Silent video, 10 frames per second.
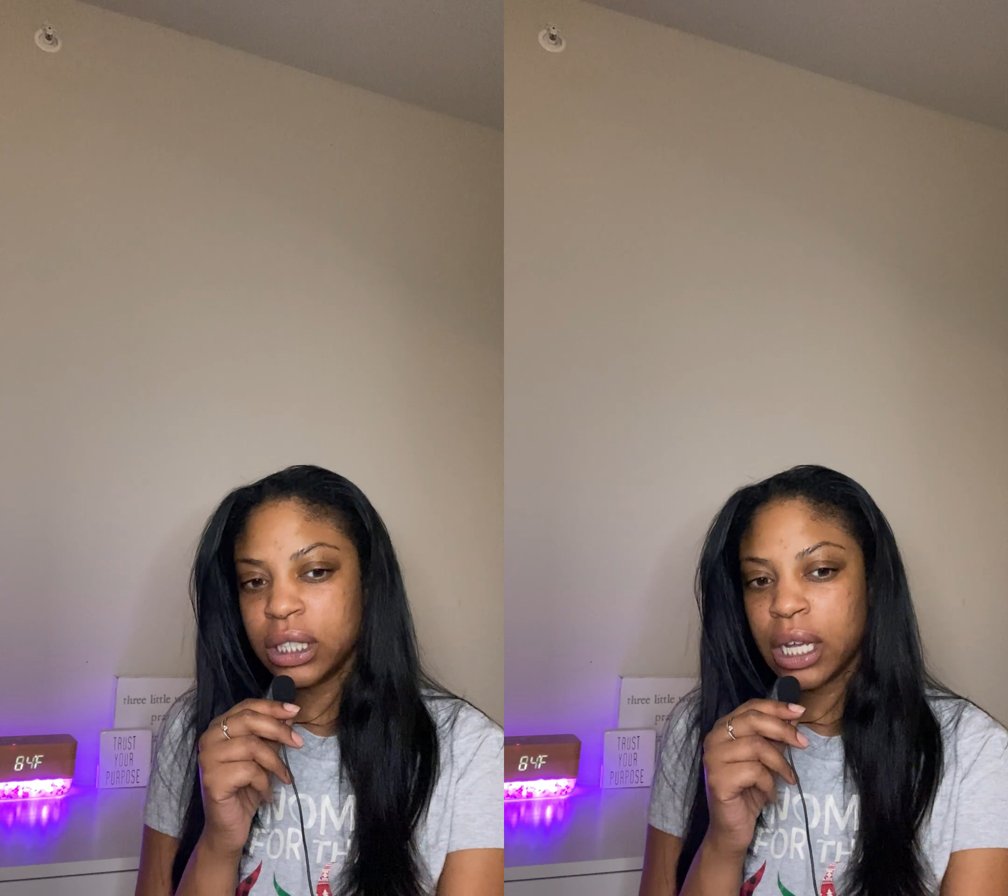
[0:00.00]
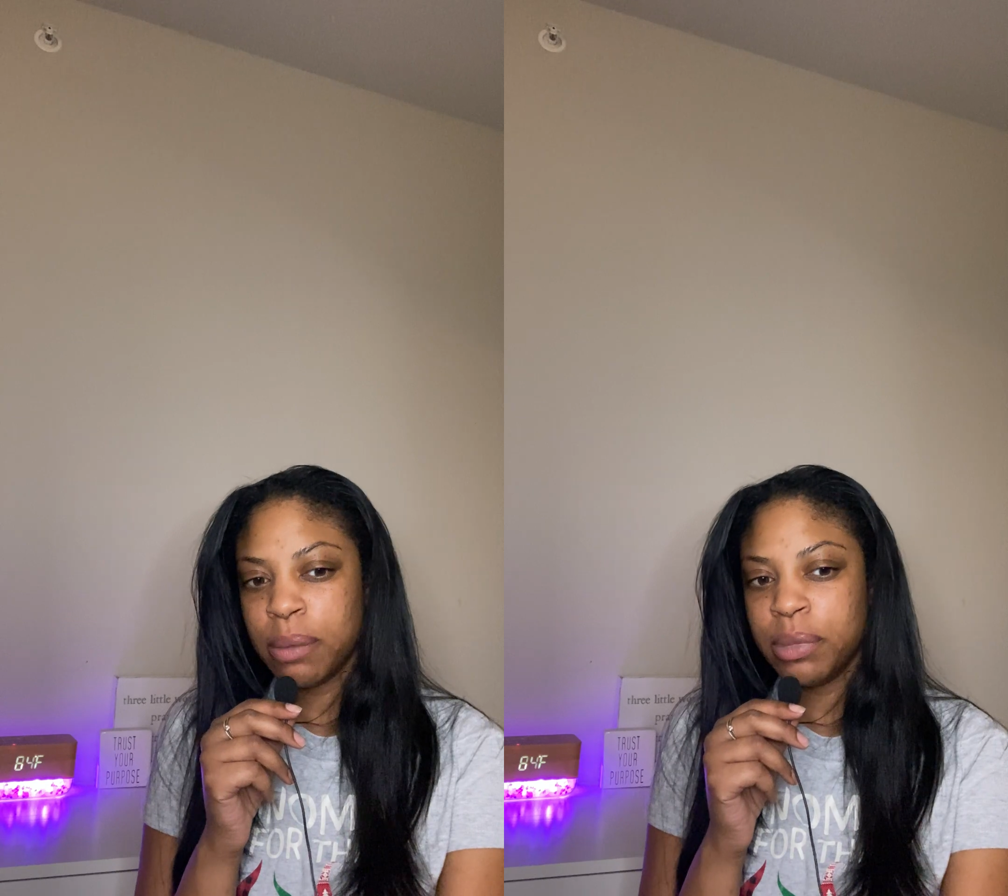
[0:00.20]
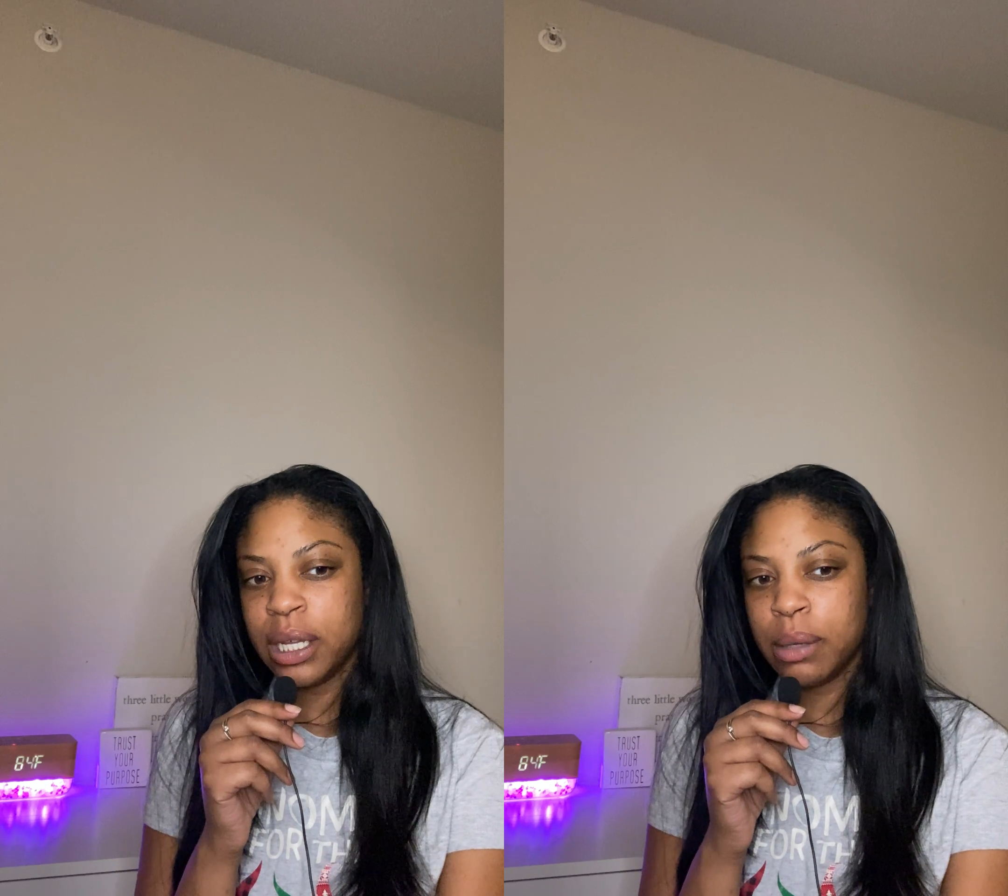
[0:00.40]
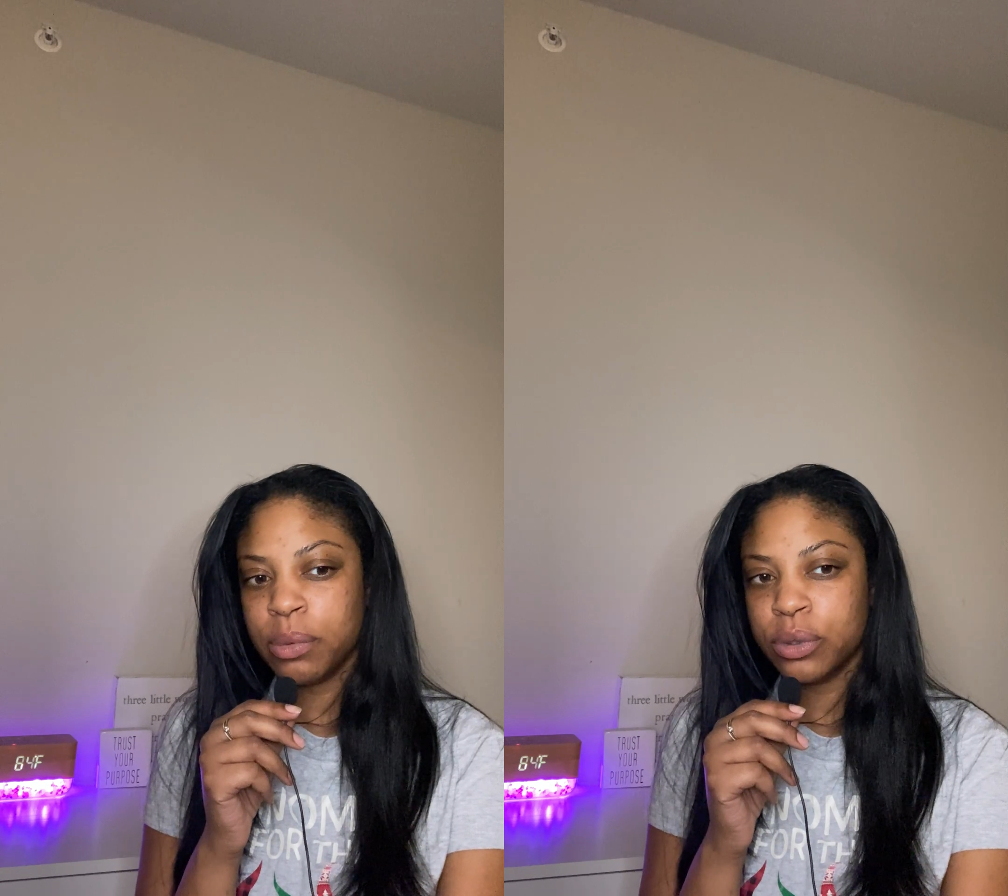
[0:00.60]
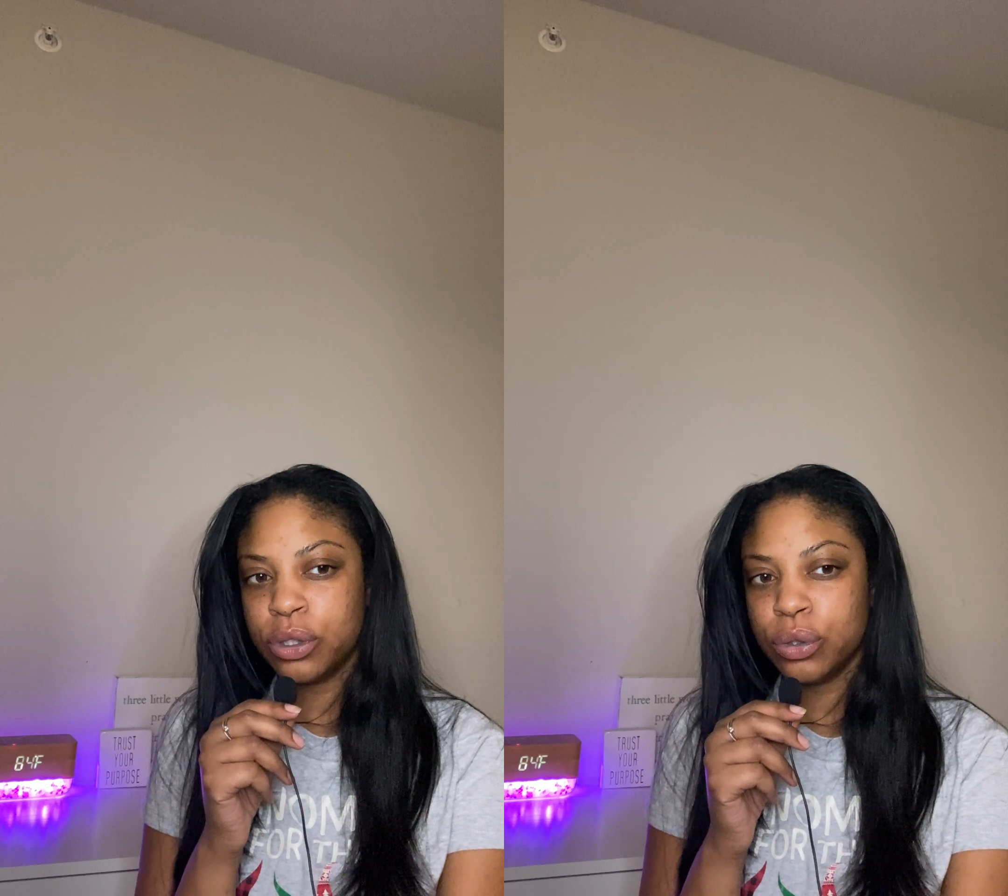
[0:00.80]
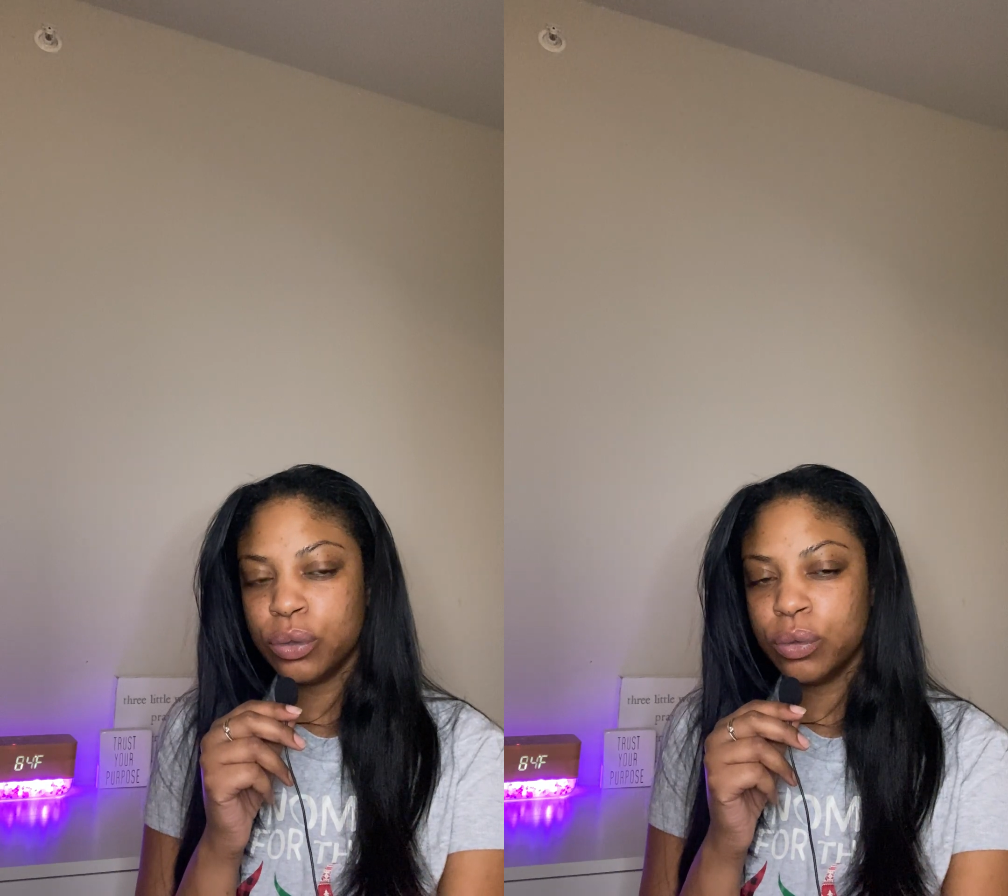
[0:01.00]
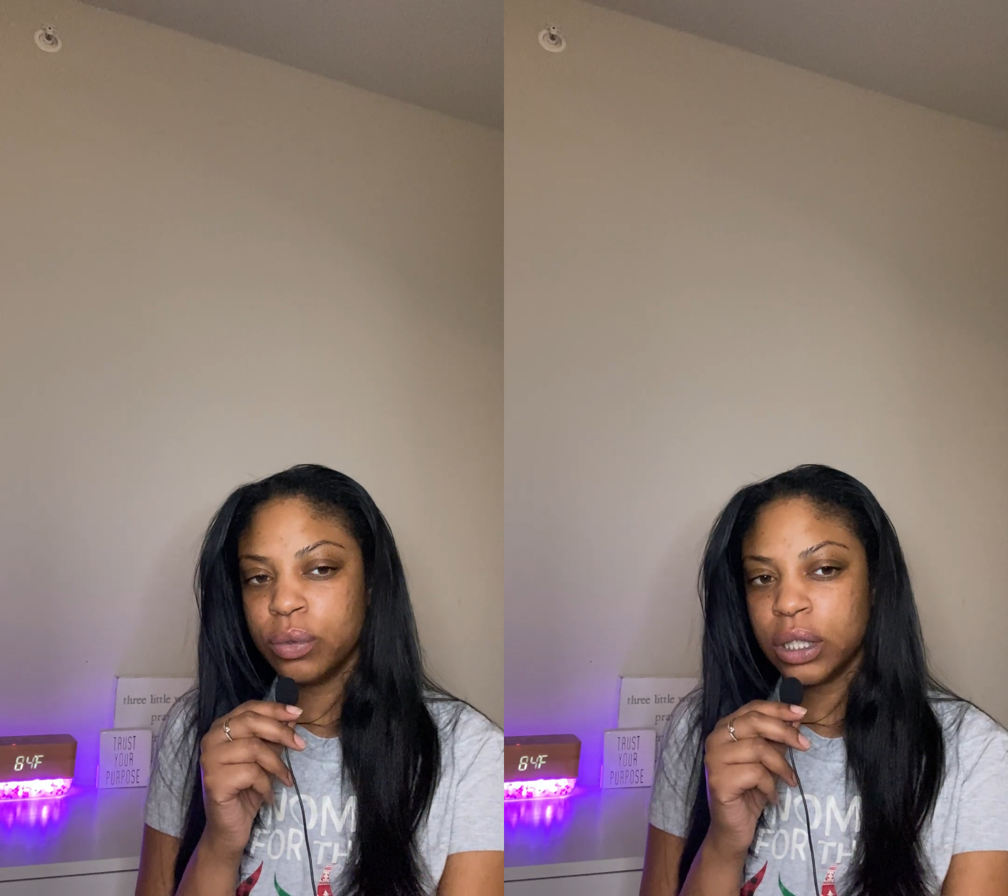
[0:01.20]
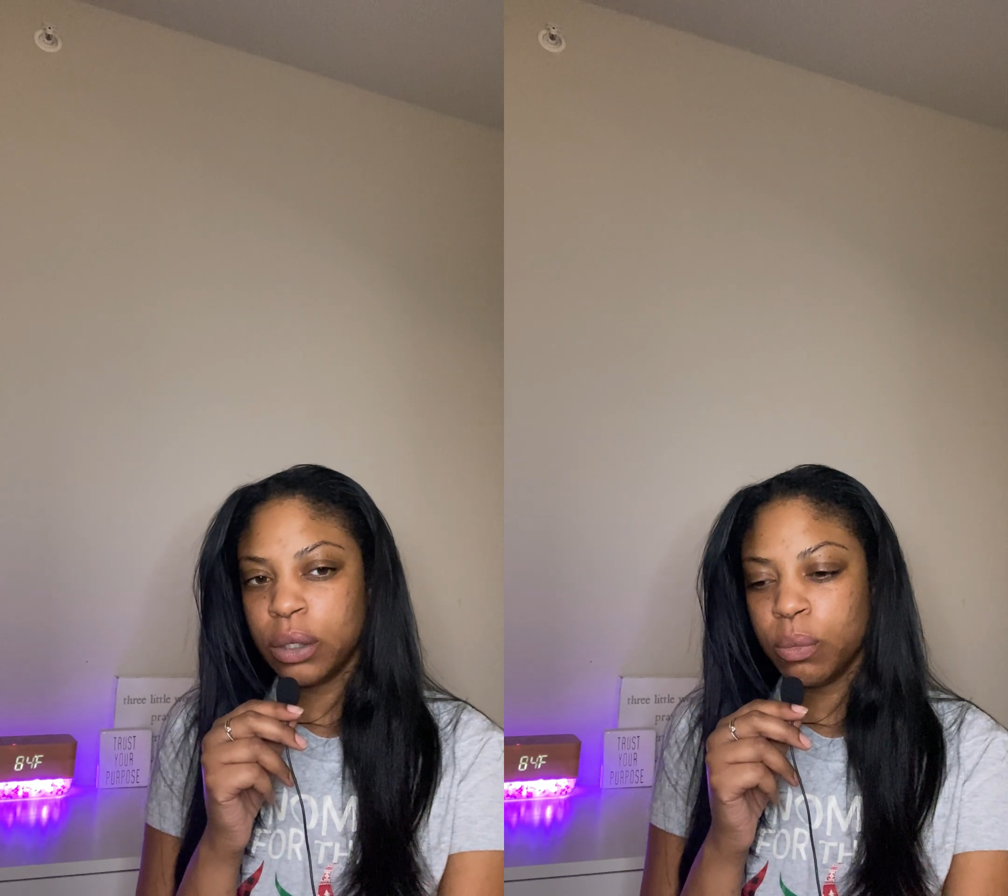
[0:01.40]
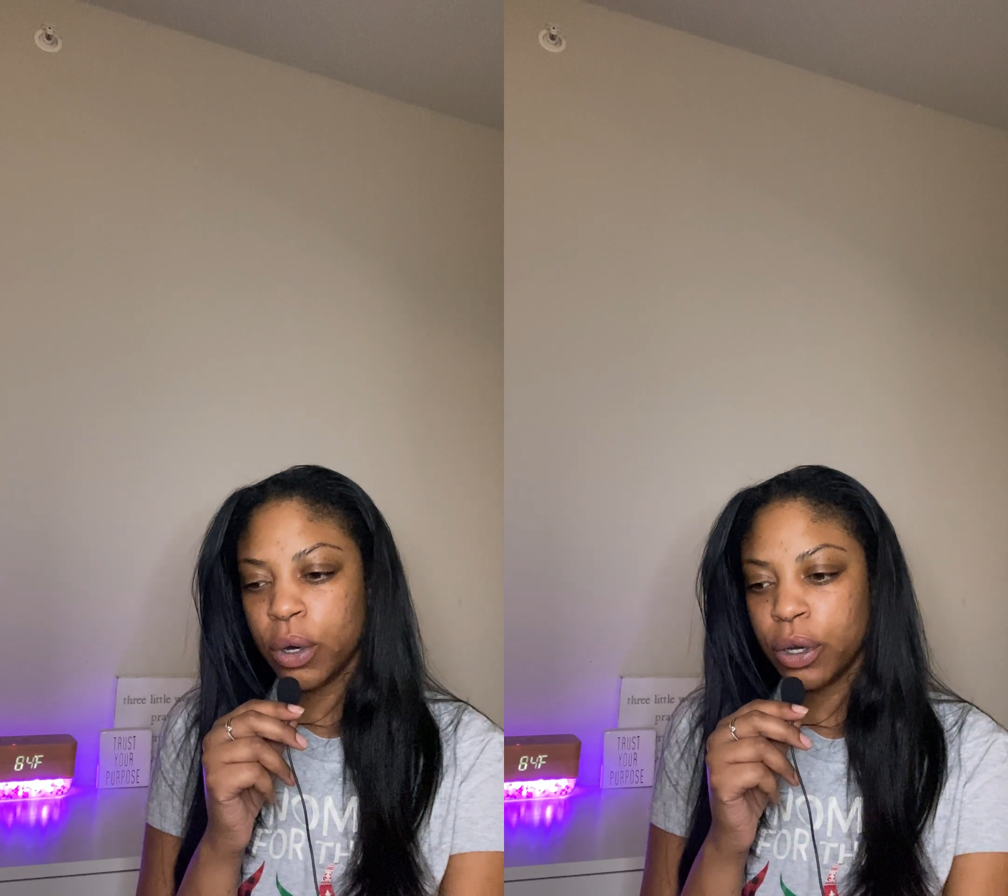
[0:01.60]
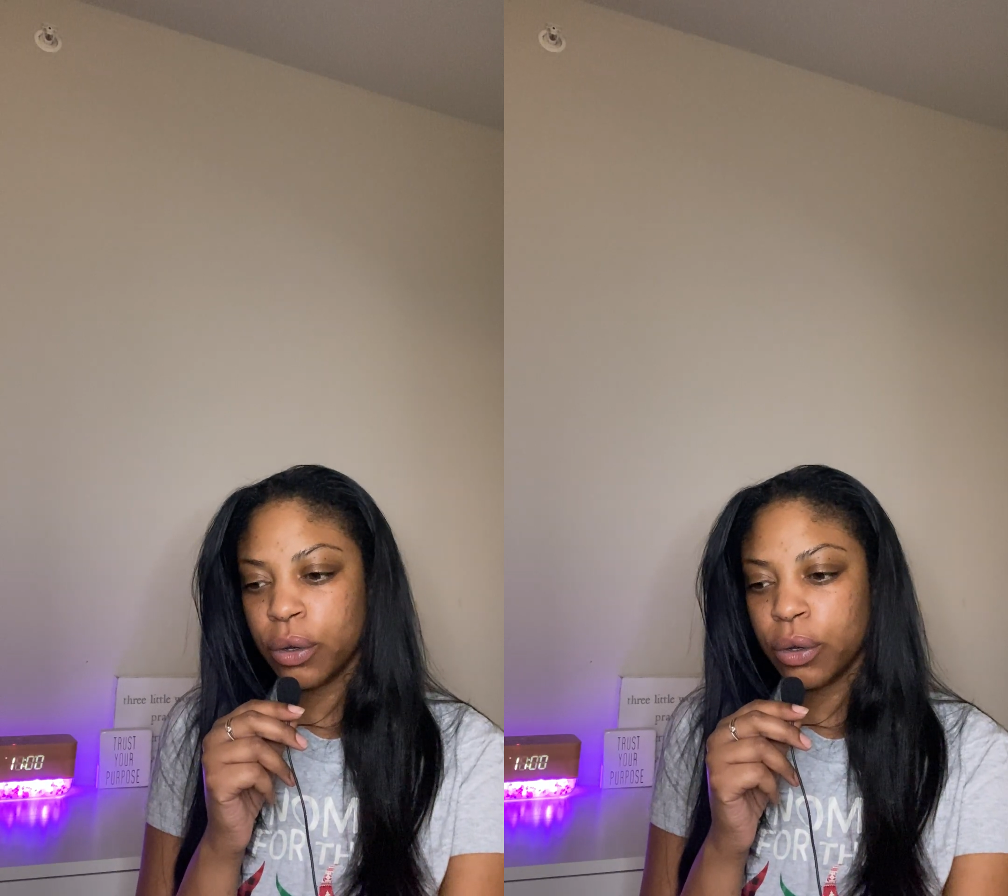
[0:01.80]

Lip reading: not be able to really work,